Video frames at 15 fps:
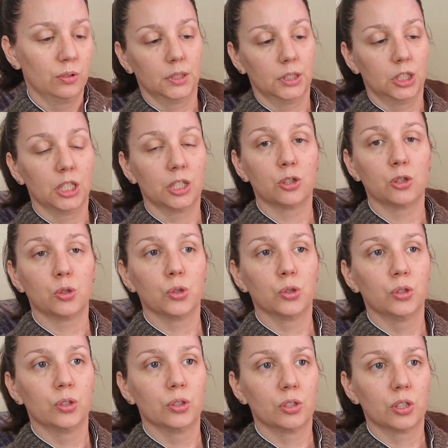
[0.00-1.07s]
She can do
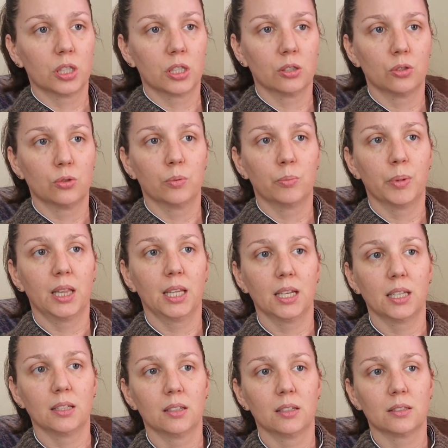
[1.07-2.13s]
a
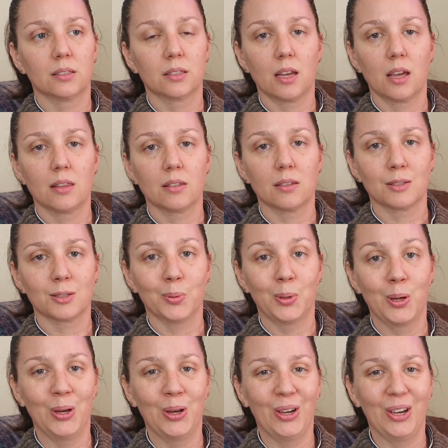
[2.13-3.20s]
ballet stance, I
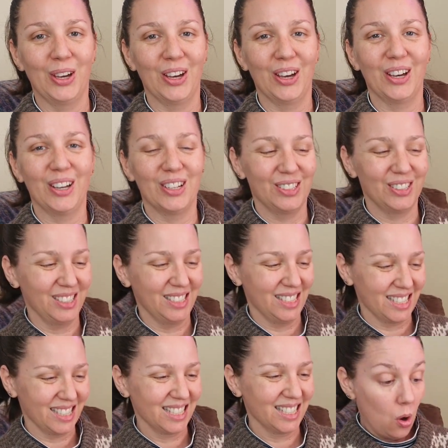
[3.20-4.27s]

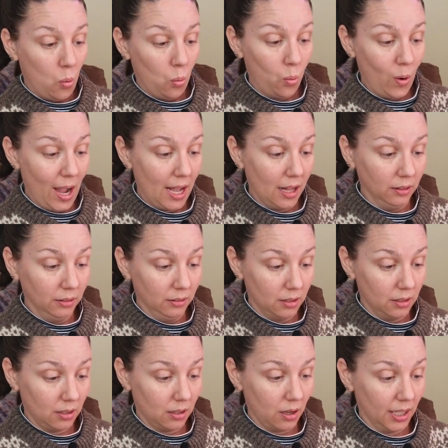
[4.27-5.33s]
suppose. Well,
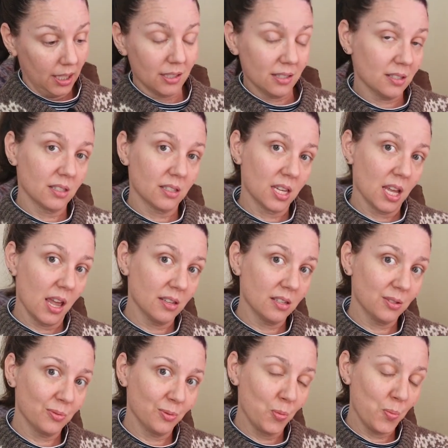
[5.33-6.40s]
I guess the
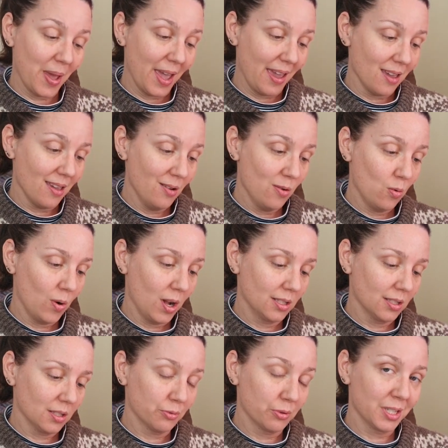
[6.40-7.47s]
test will be,
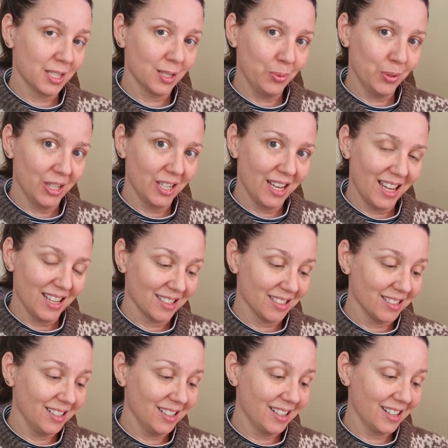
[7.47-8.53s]
once the recipient has
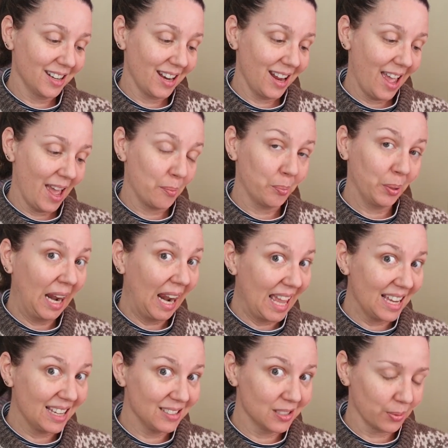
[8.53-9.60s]
it and
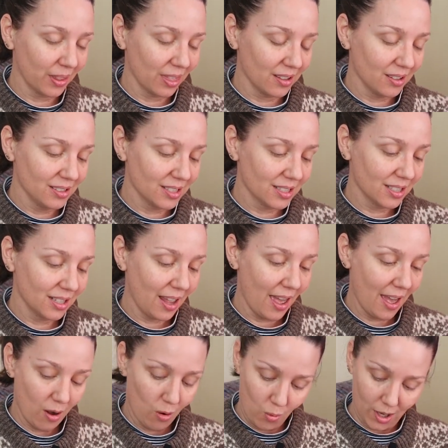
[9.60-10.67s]
plays with it,
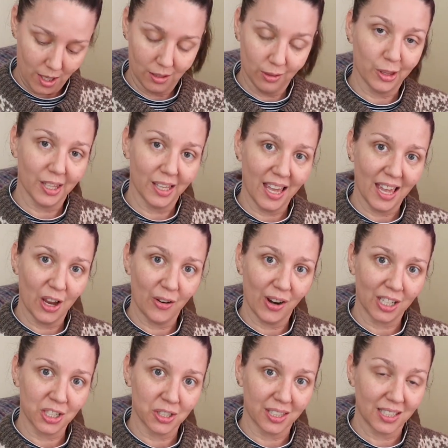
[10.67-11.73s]
how well the hair
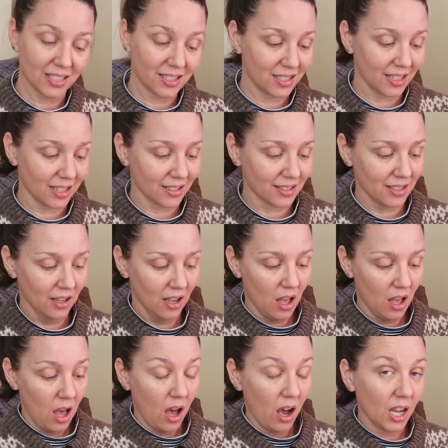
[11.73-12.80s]
actually sticks.
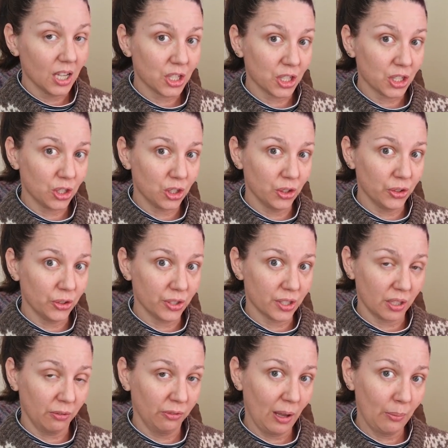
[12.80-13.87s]
I just used
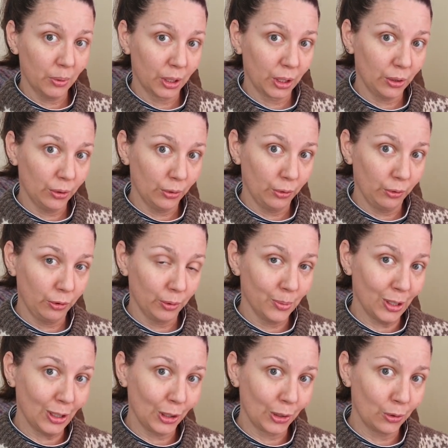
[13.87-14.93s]
a fabric glue from
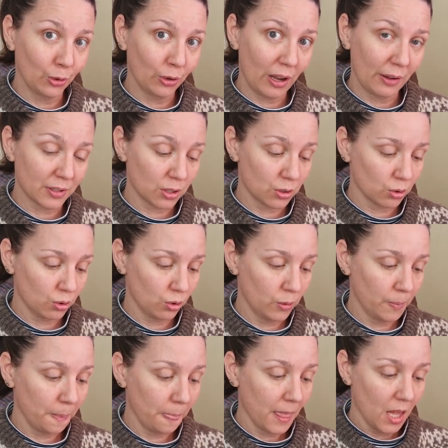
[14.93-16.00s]
my local craft store,
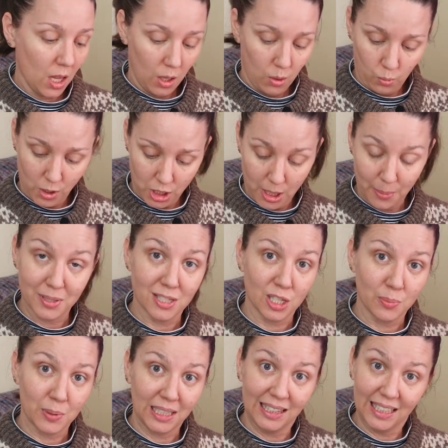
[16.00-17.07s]
which happens to
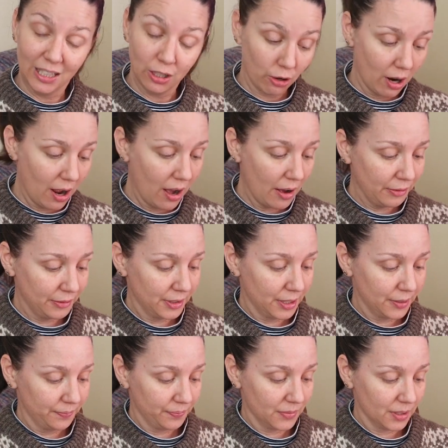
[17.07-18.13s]
be a Lincraft.
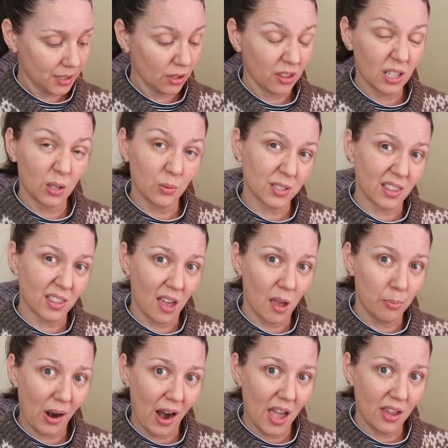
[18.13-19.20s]
So I think it was their
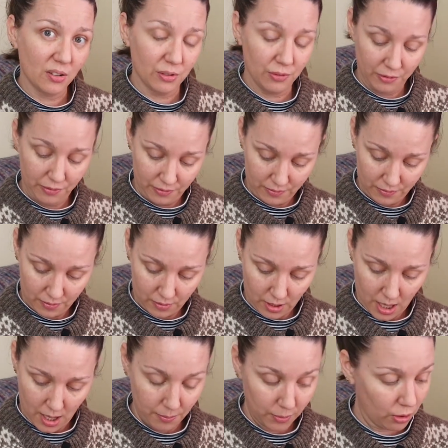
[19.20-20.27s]
brand of
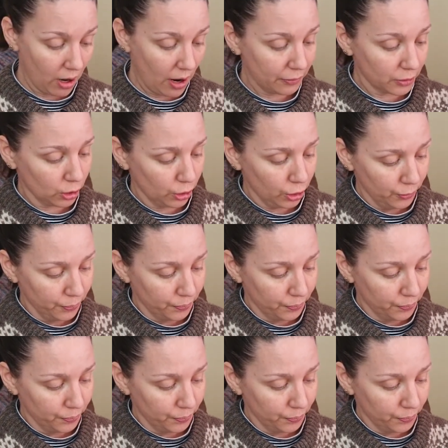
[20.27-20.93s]
craft glue.